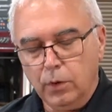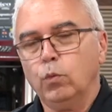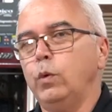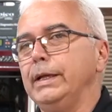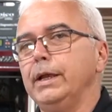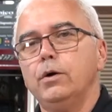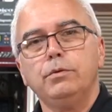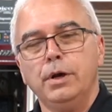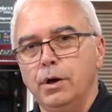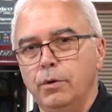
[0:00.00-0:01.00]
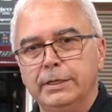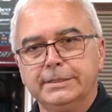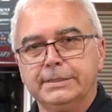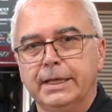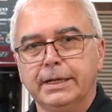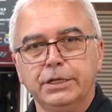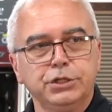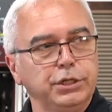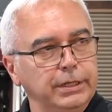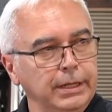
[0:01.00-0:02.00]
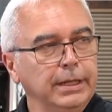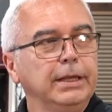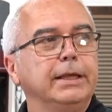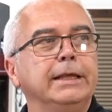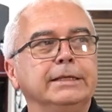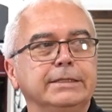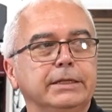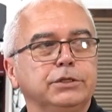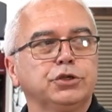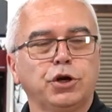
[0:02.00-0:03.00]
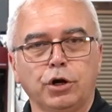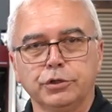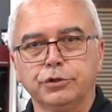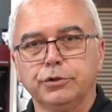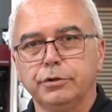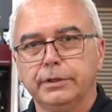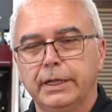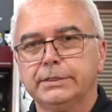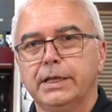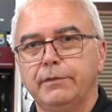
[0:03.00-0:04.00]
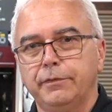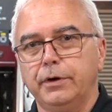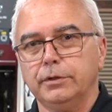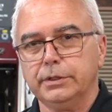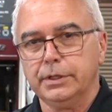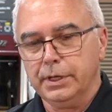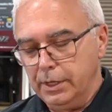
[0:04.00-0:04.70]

we don't know as a technician, is it a charger that's at fault,